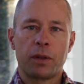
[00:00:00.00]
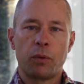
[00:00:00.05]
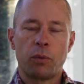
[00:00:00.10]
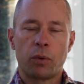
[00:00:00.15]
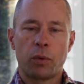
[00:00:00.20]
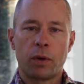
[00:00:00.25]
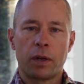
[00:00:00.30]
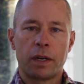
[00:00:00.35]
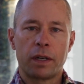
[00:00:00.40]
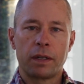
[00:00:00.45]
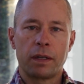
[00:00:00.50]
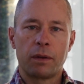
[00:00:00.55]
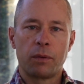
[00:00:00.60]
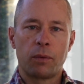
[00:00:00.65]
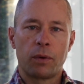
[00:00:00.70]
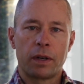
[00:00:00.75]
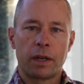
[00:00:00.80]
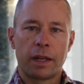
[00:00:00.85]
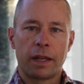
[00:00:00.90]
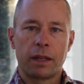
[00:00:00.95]
you would
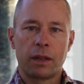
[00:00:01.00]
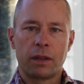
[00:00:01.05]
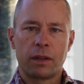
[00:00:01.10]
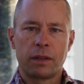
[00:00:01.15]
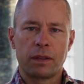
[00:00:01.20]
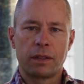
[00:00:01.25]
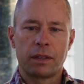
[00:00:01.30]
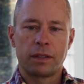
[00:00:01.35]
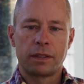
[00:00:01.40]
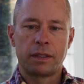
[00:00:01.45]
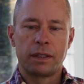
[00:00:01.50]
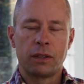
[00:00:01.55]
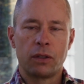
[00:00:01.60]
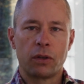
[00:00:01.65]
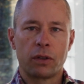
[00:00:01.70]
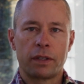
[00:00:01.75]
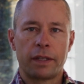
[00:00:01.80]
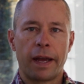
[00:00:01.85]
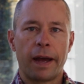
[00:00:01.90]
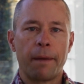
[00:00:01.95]
want to get
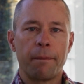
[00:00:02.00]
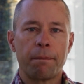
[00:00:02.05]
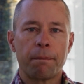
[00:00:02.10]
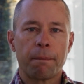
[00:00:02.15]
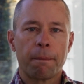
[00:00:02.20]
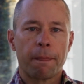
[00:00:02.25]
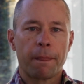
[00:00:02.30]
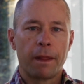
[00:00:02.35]
looked at.